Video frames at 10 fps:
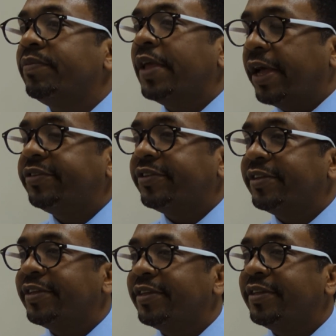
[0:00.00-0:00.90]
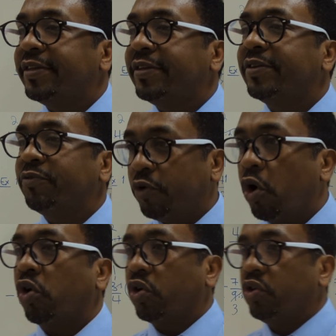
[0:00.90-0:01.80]
Yes.
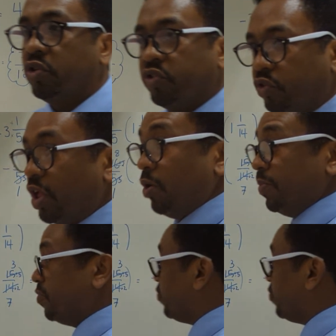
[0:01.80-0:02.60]
4. So that would be